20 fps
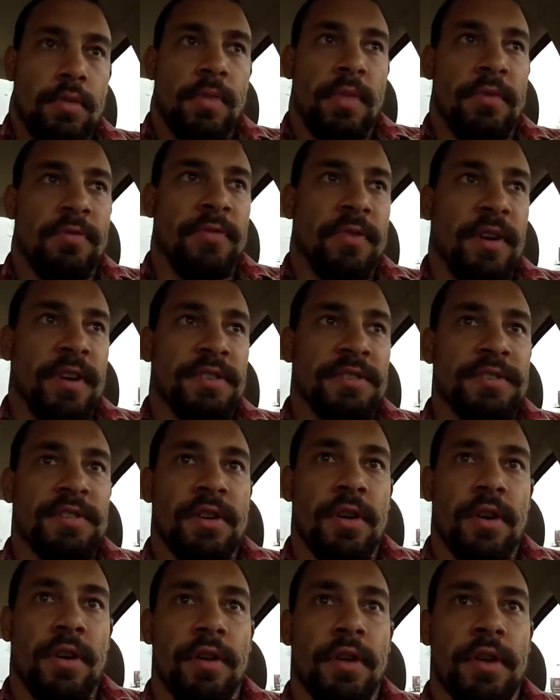my friend's
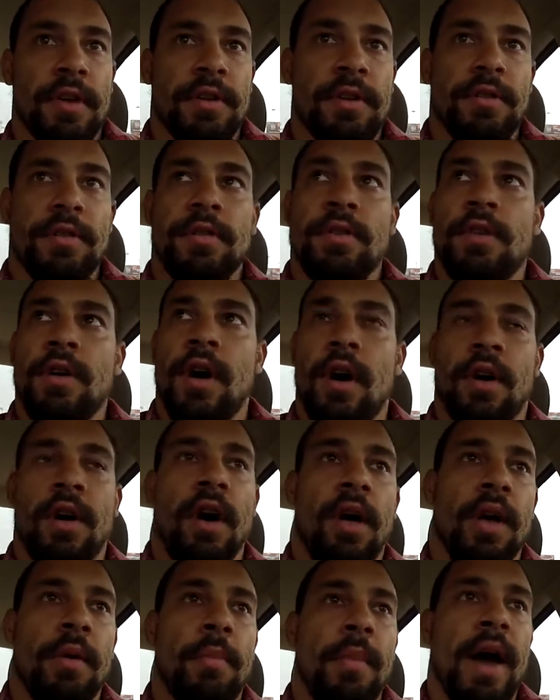calling. I'll
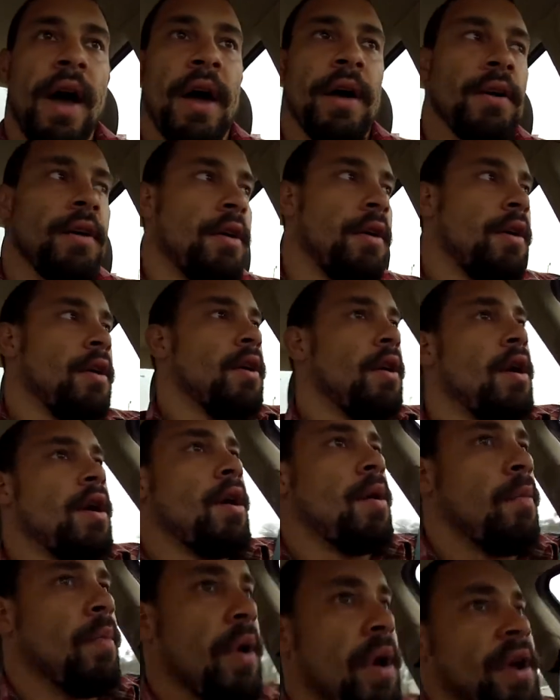call him back.
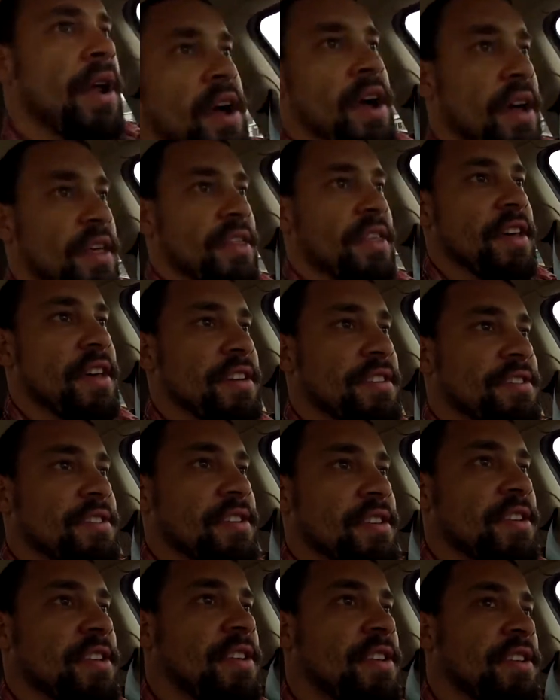But this
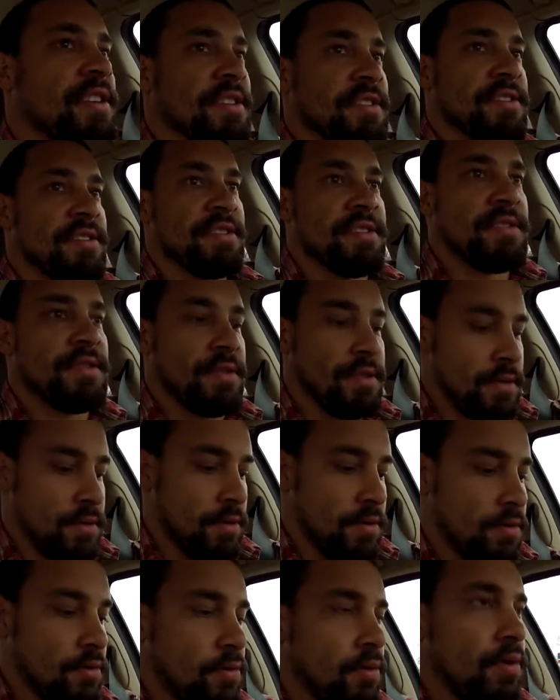is
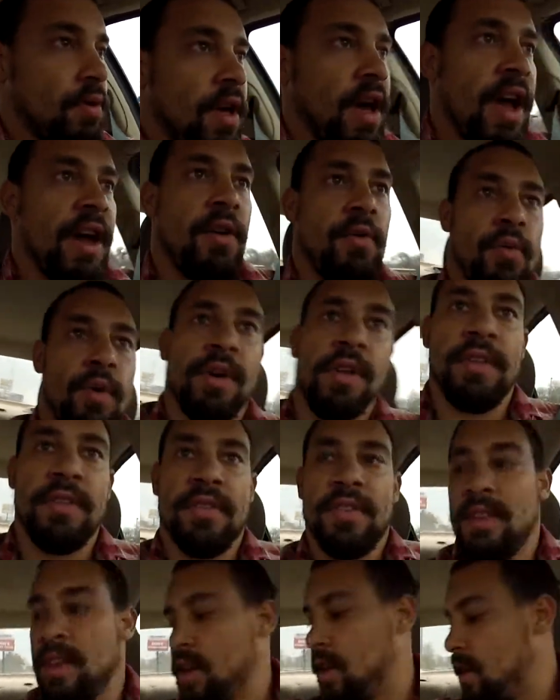like one
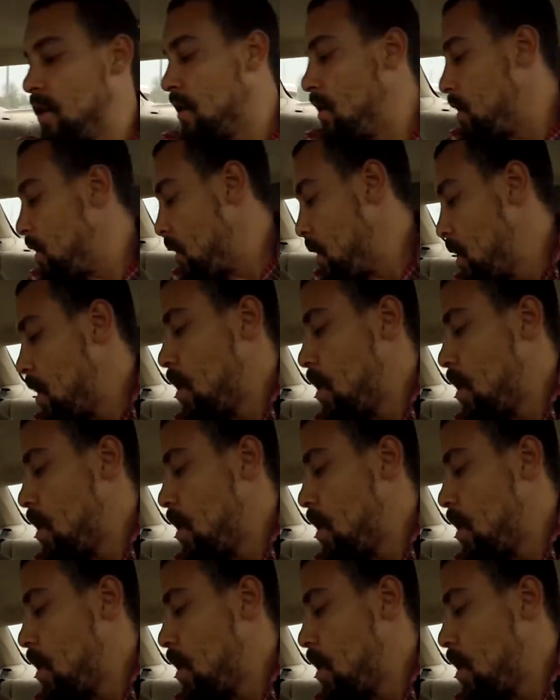of the